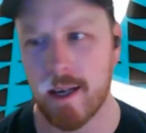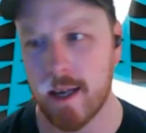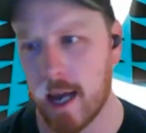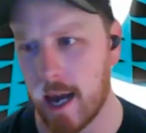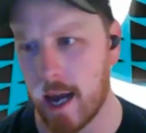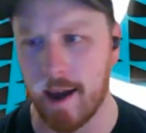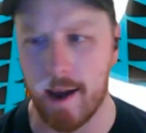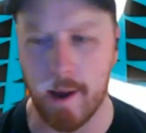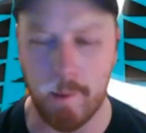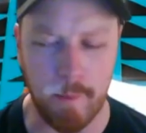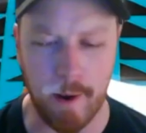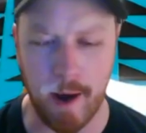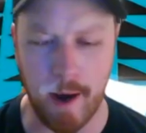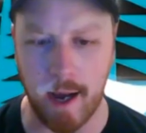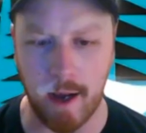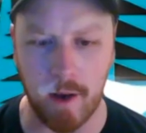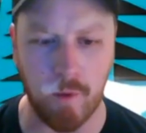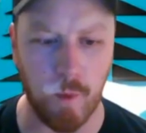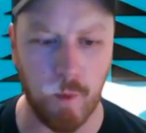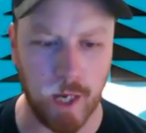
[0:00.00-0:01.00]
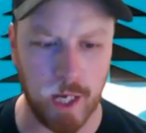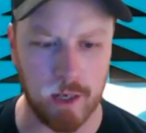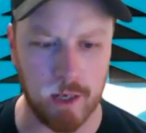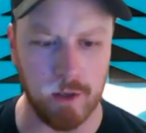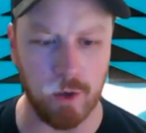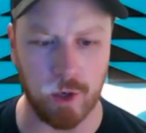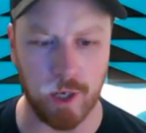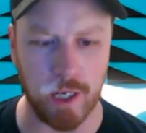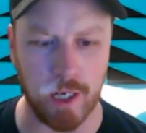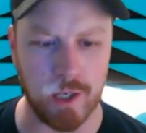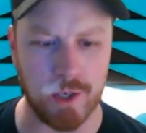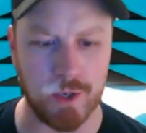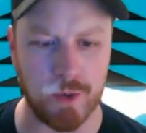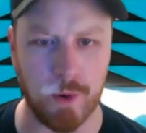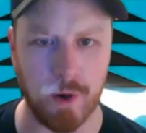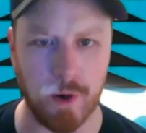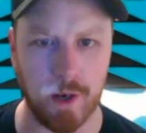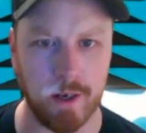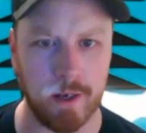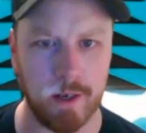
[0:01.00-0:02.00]
But when you look into
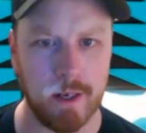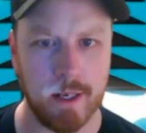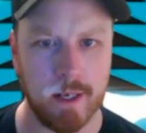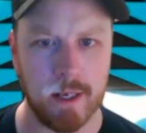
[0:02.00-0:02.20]
it,